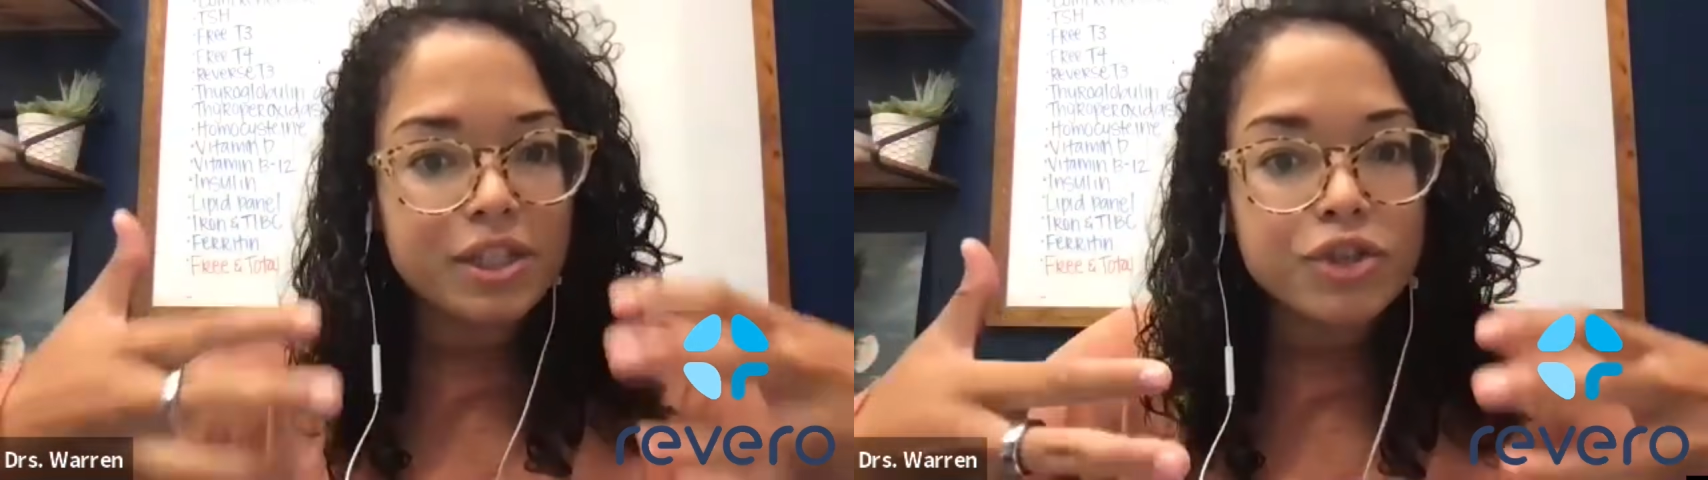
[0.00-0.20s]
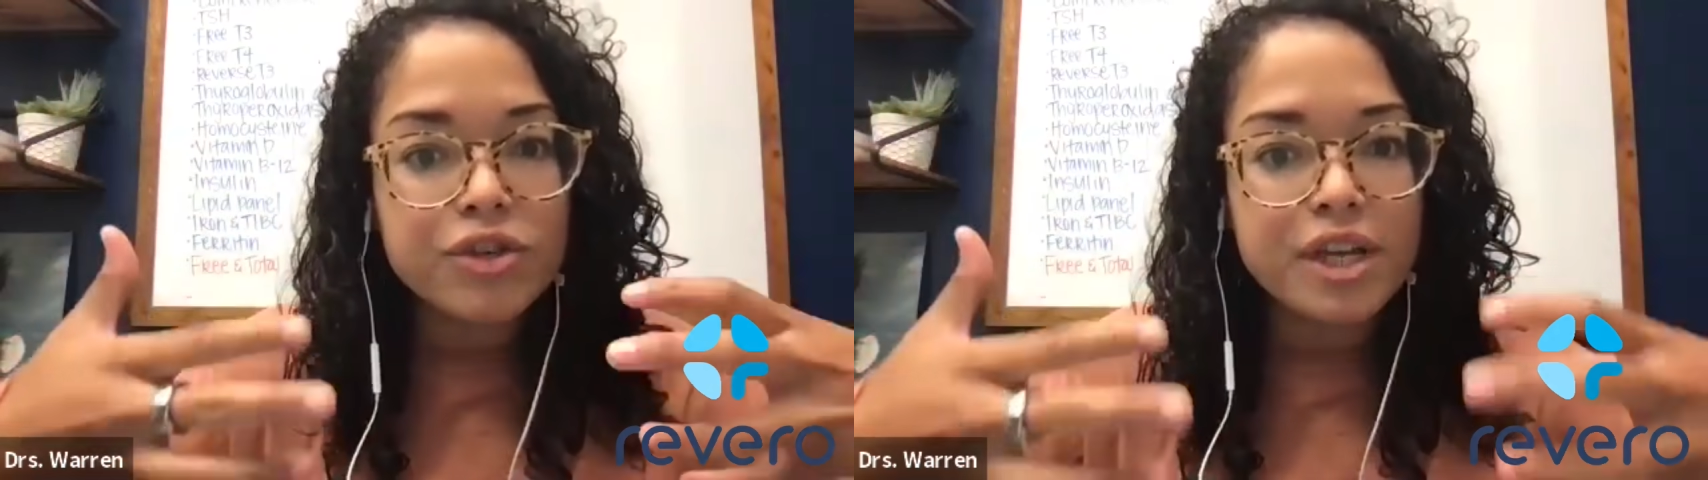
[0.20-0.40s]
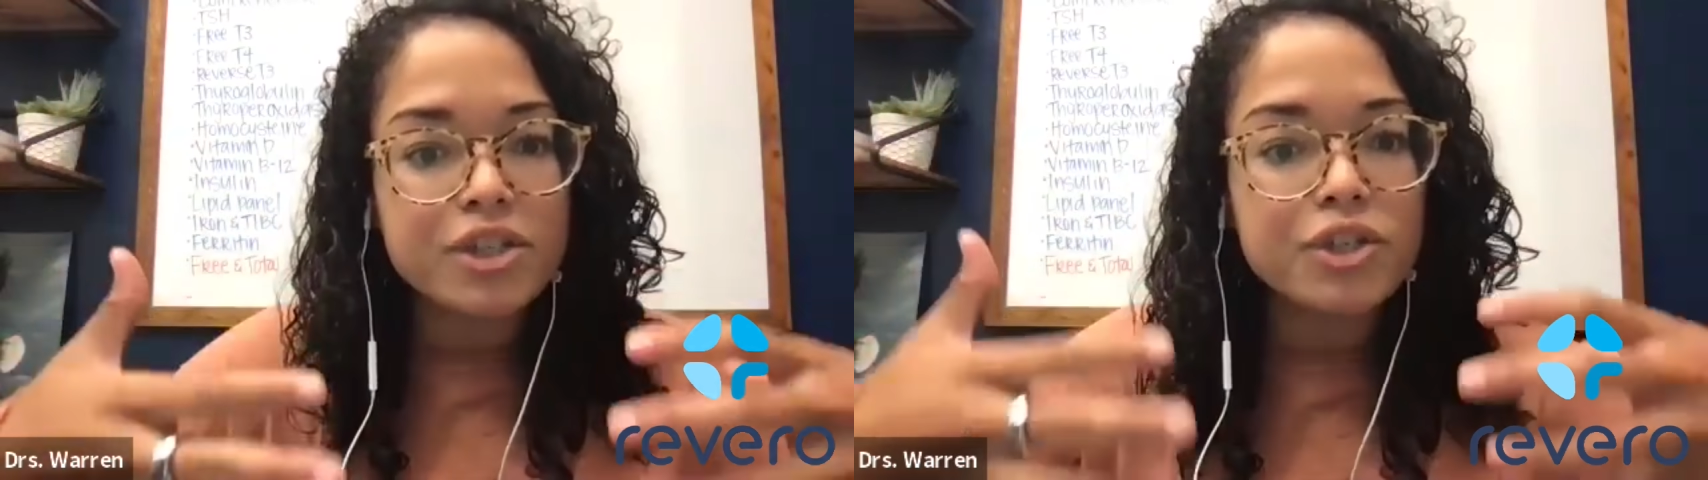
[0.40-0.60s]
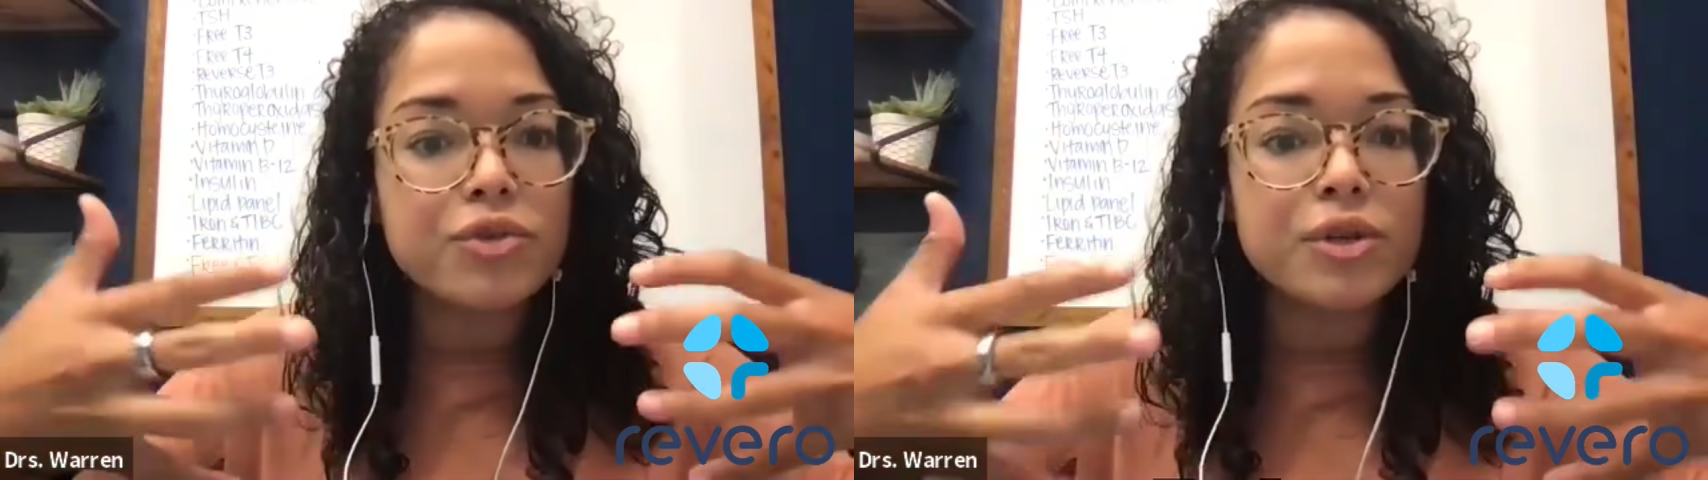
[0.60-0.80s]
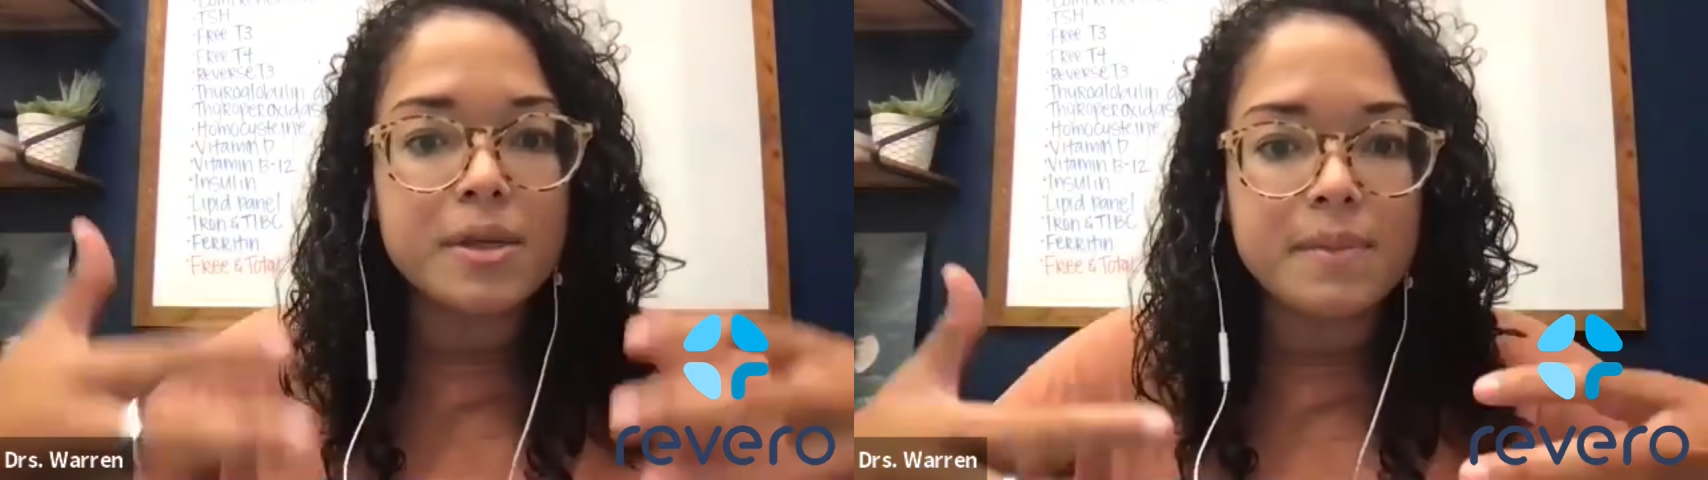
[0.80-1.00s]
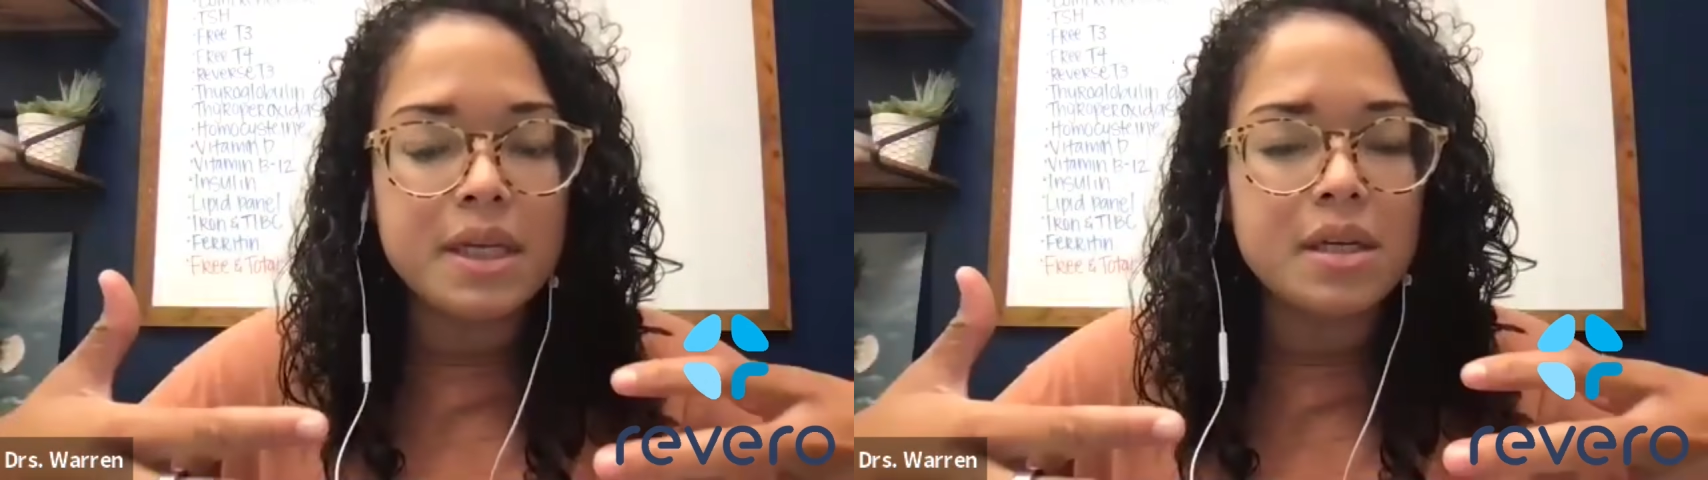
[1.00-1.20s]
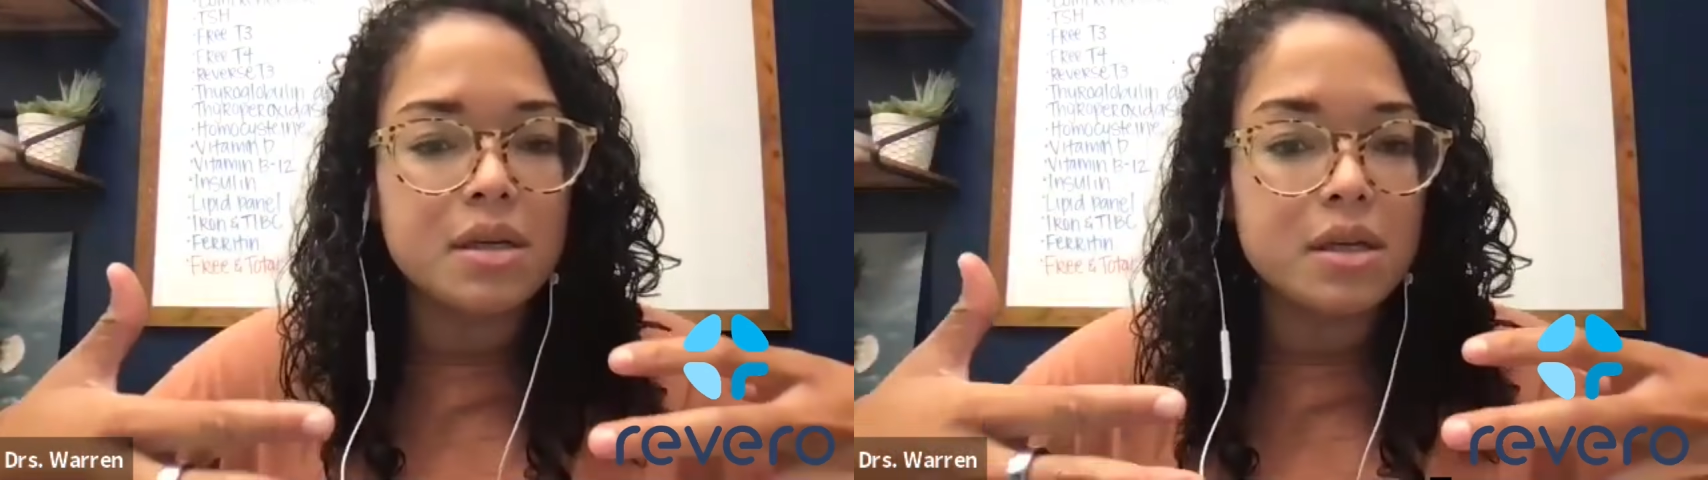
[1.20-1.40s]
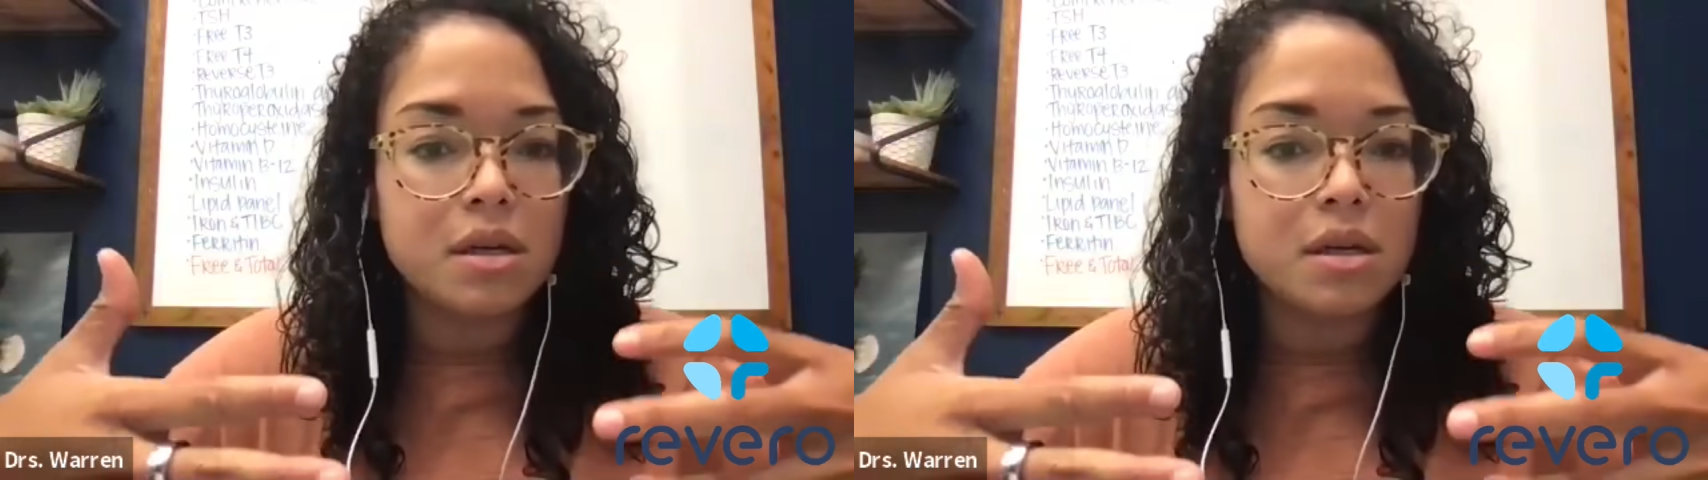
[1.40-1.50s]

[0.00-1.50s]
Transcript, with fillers: international community,